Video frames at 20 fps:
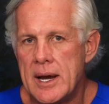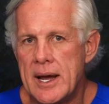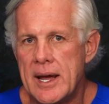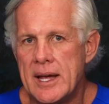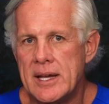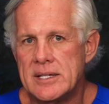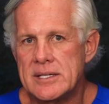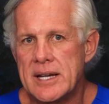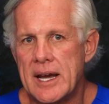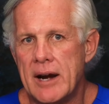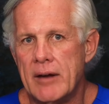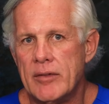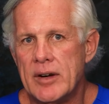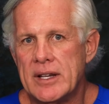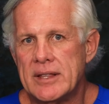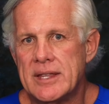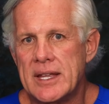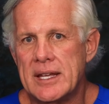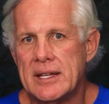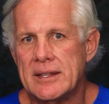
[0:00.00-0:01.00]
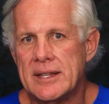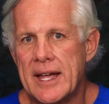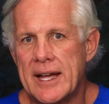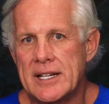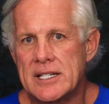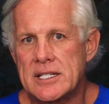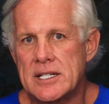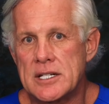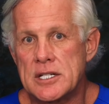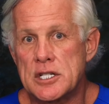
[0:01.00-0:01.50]
as everything
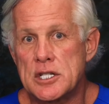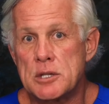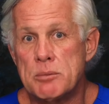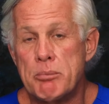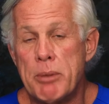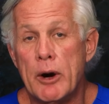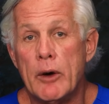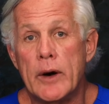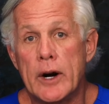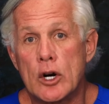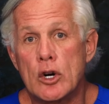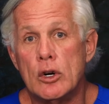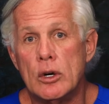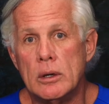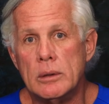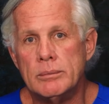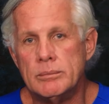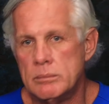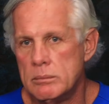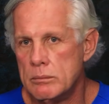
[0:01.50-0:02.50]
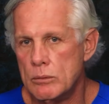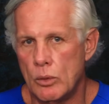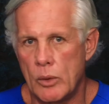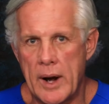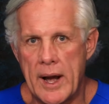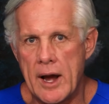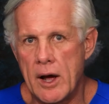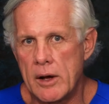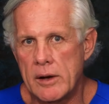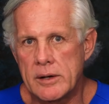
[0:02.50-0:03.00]
that's spherical,
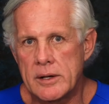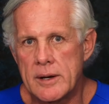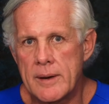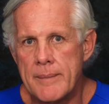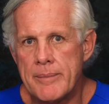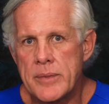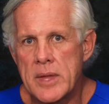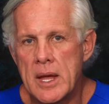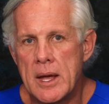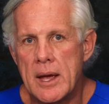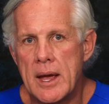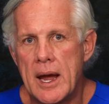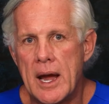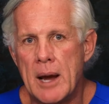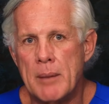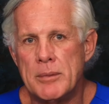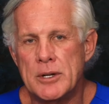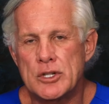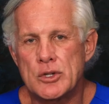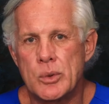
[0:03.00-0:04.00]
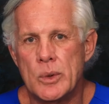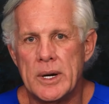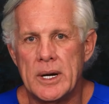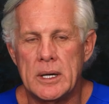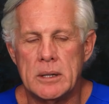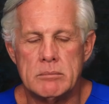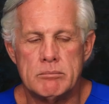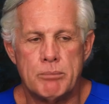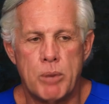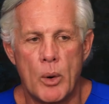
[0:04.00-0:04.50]
round, and
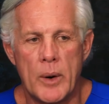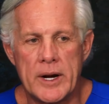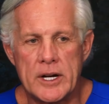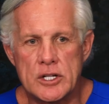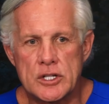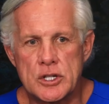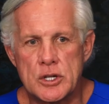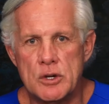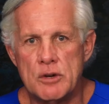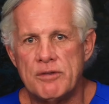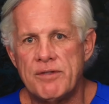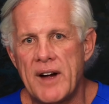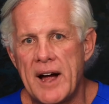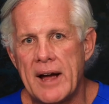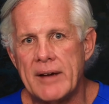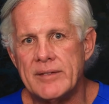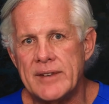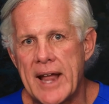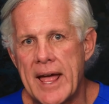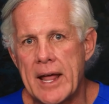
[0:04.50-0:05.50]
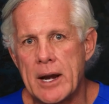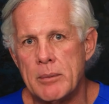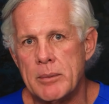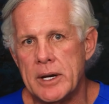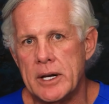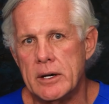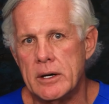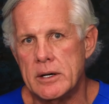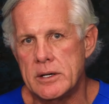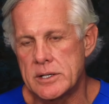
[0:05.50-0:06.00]
between 0.25
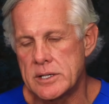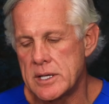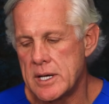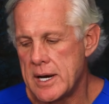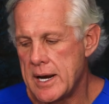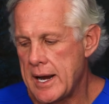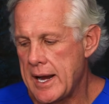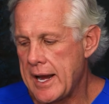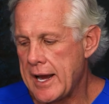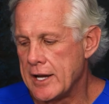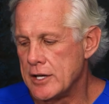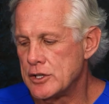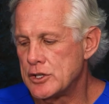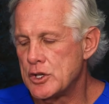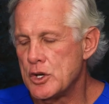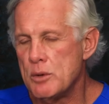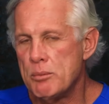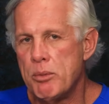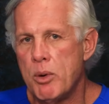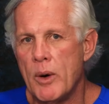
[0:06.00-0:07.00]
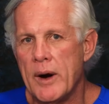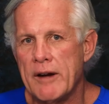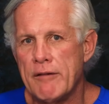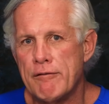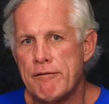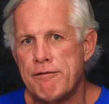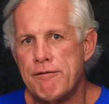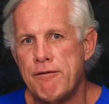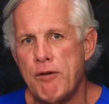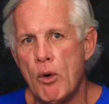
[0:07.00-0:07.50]
nanometers and
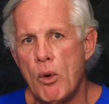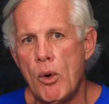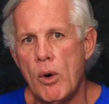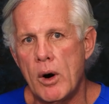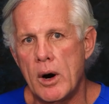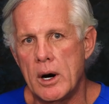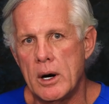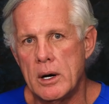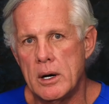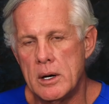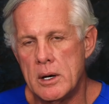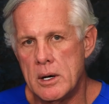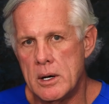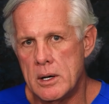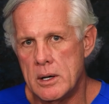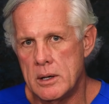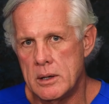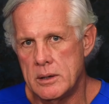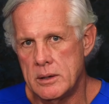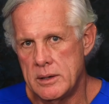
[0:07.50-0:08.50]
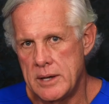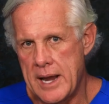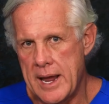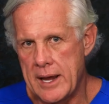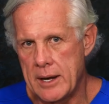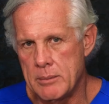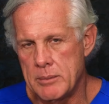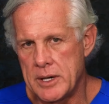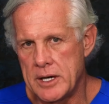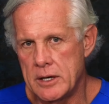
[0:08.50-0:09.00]
2.4
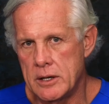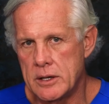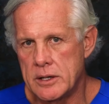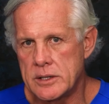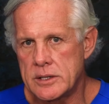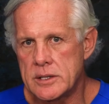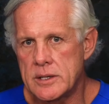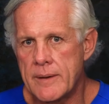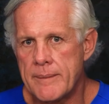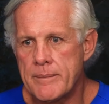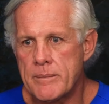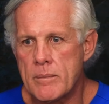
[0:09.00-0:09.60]
nanometers,